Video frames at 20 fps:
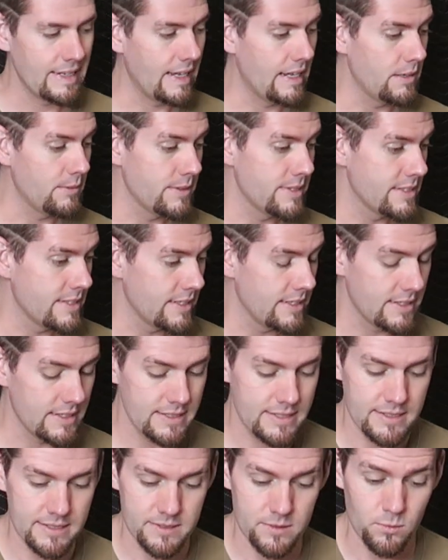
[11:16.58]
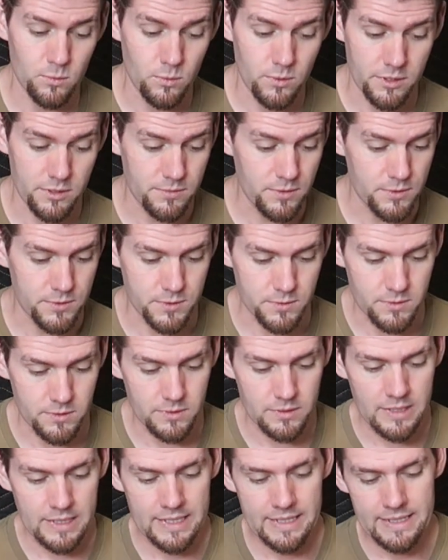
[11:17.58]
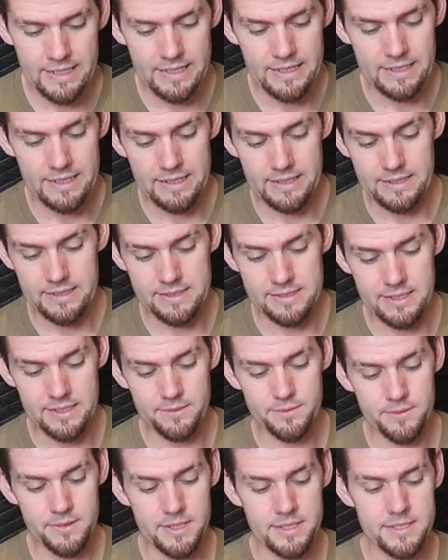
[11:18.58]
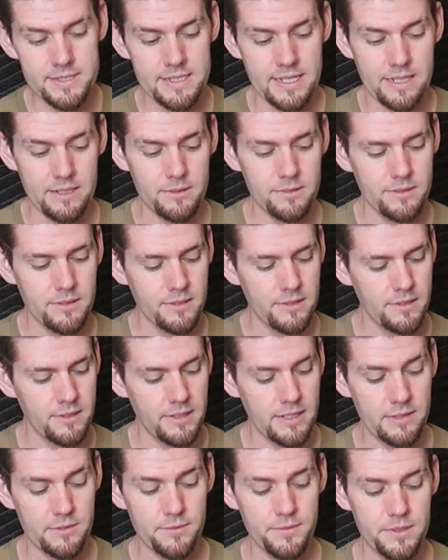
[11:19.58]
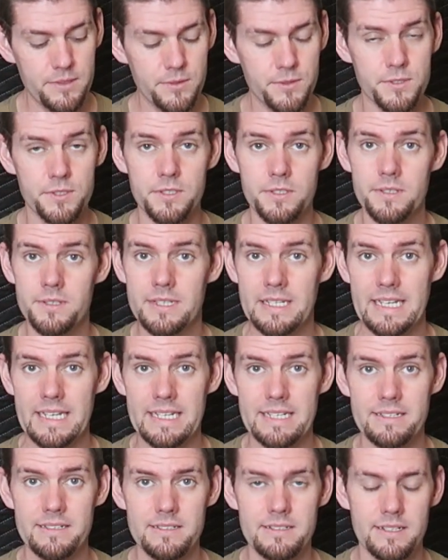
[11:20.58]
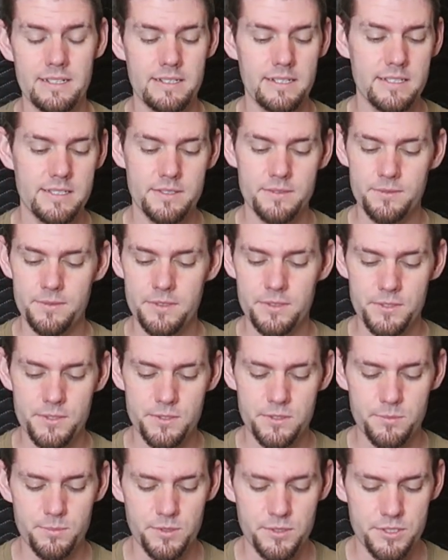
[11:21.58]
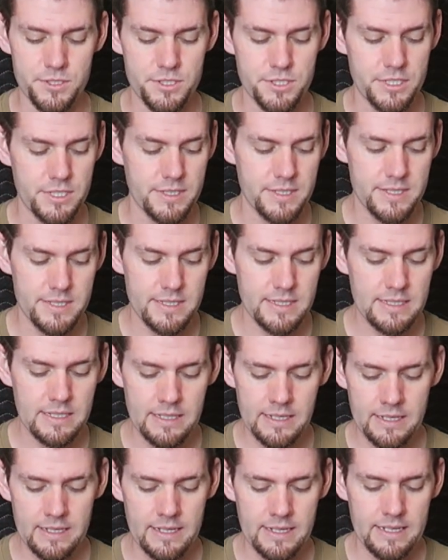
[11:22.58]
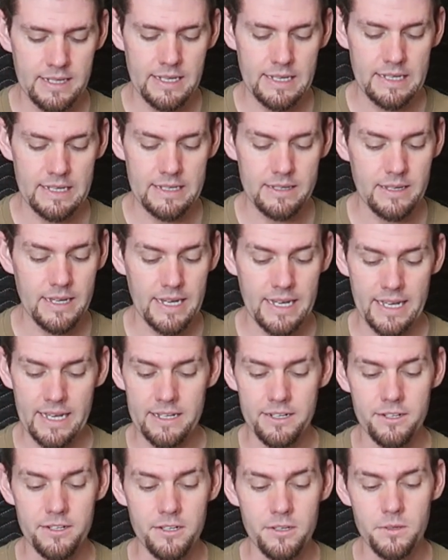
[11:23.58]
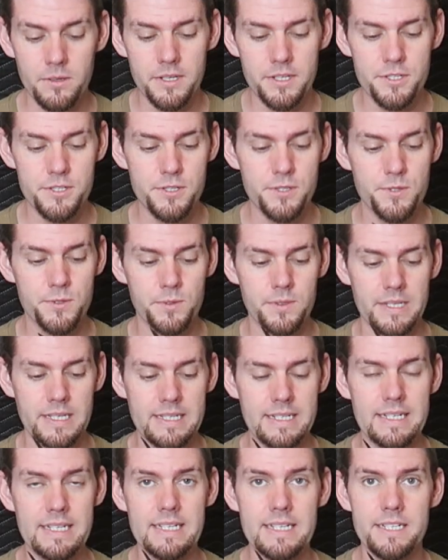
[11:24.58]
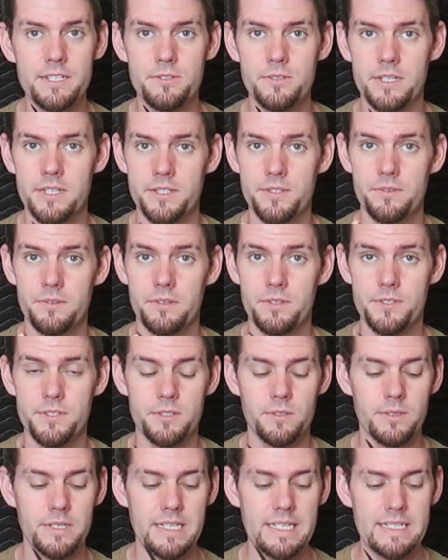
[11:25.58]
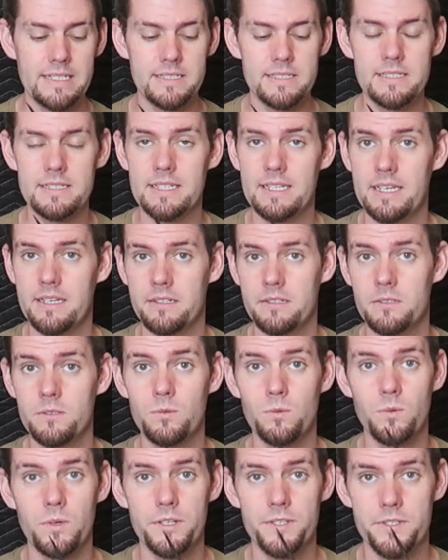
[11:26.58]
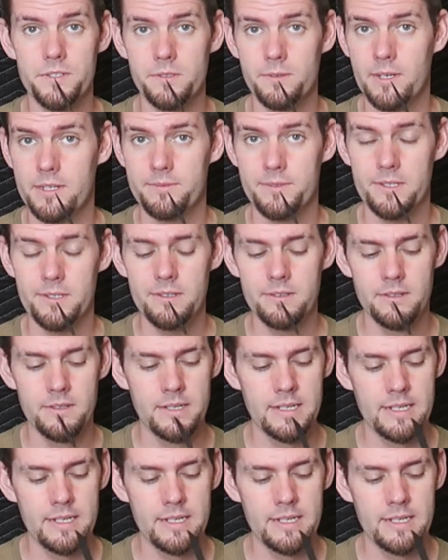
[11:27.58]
I would say this is a wonderful tool. It is definitely stout. It feels good in the hand. It doesn't feel super chintzy. I had no issues with any heat transference going into the handle whatsoever.